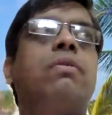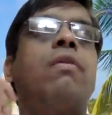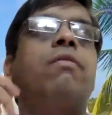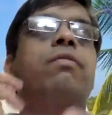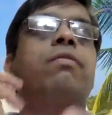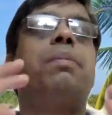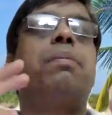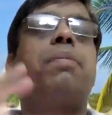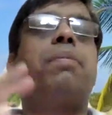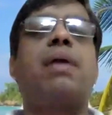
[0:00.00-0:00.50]

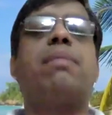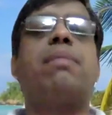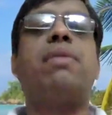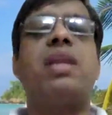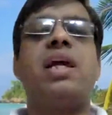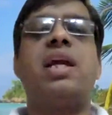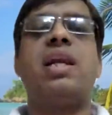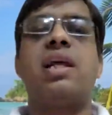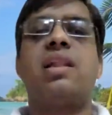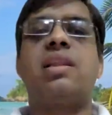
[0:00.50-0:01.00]
of the
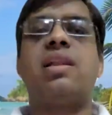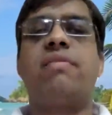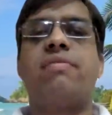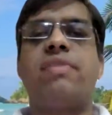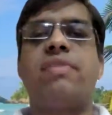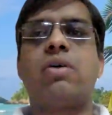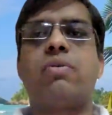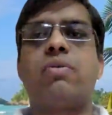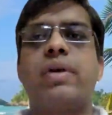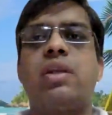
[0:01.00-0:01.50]
primary headache that
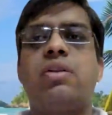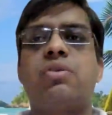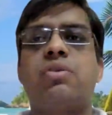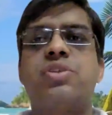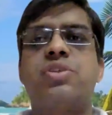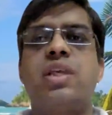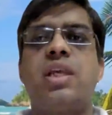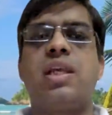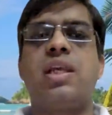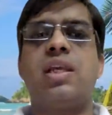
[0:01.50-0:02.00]
we are going to
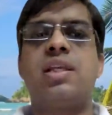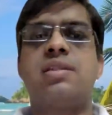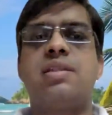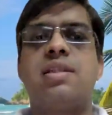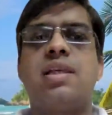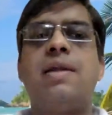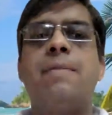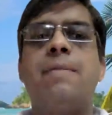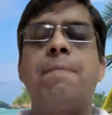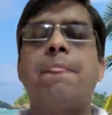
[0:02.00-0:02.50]
see is
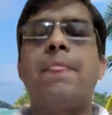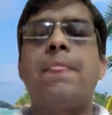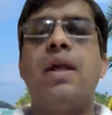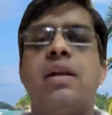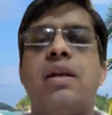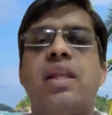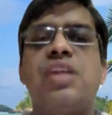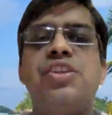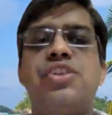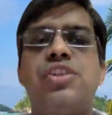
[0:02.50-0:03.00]
the
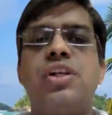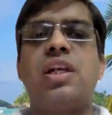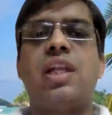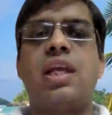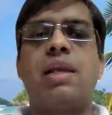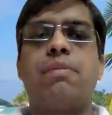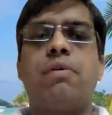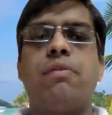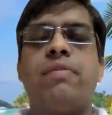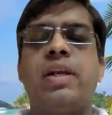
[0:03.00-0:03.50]
tension
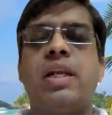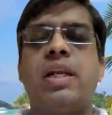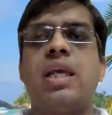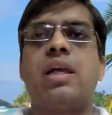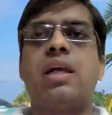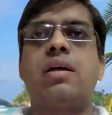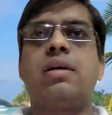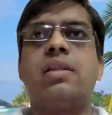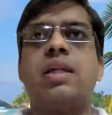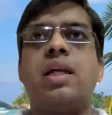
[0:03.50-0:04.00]
type of
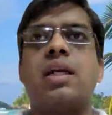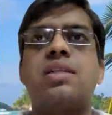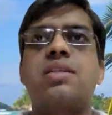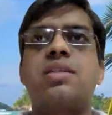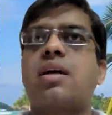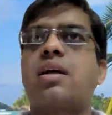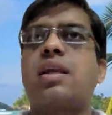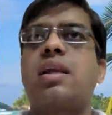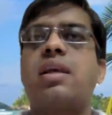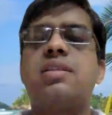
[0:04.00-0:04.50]
headache that is
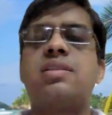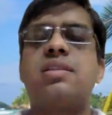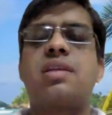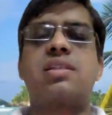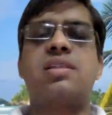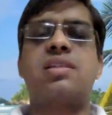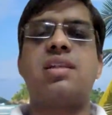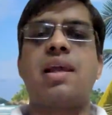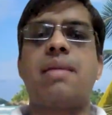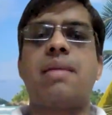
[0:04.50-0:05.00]
occurring in
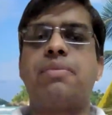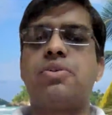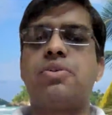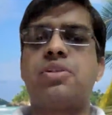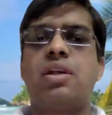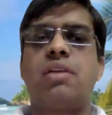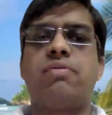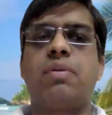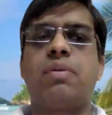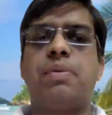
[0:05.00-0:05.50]

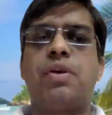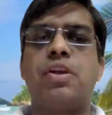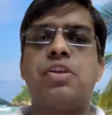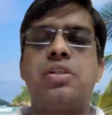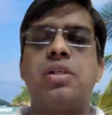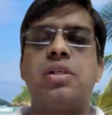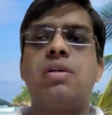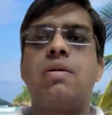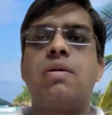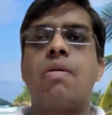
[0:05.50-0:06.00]
69% of the
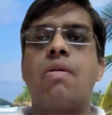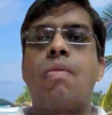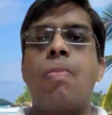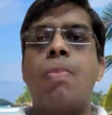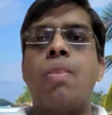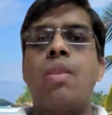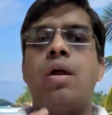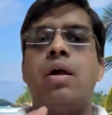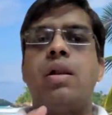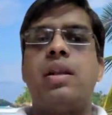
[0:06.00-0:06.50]
patient.
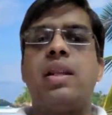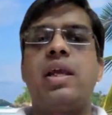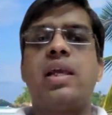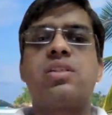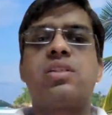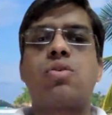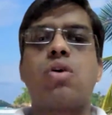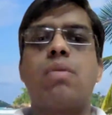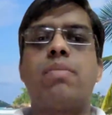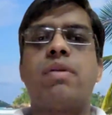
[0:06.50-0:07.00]

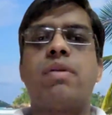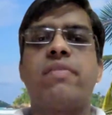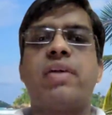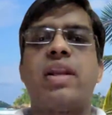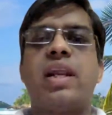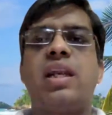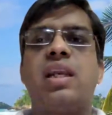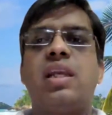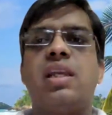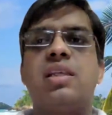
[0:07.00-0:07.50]
Next common
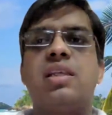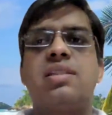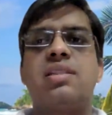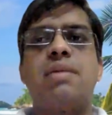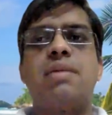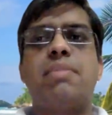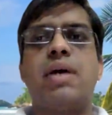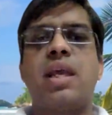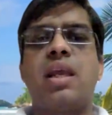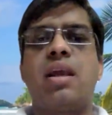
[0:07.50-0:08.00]
variety is
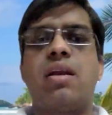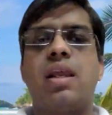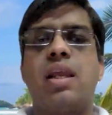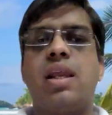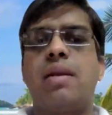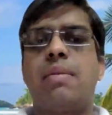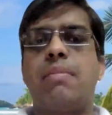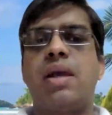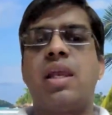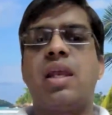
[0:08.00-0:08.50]
the
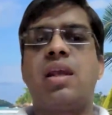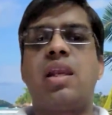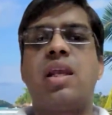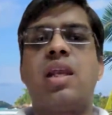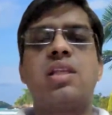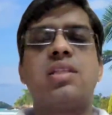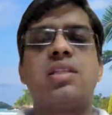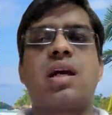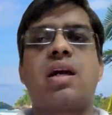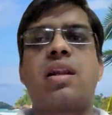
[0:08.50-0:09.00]
migraine.
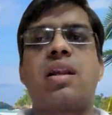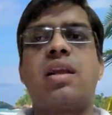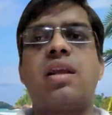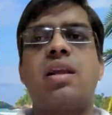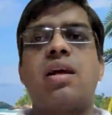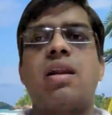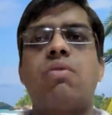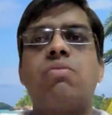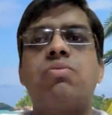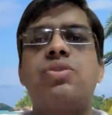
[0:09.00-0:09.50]
Migraine is occurring
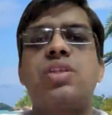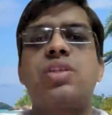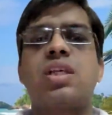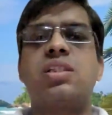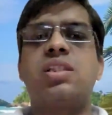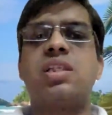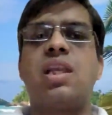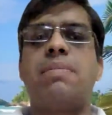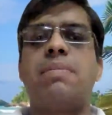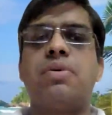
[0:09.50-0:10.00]
in around
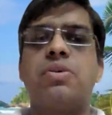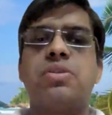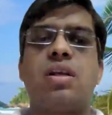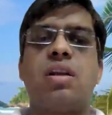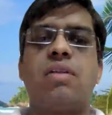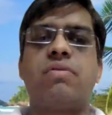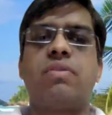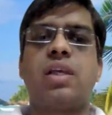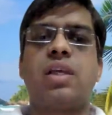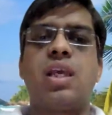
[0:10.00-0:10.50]
16%
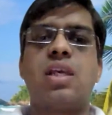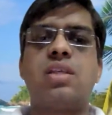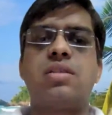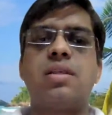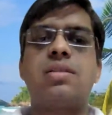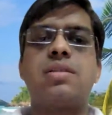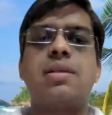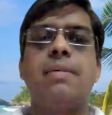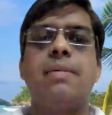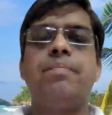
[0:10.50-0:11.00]
of the
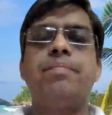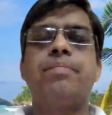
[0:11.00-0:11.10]
cases.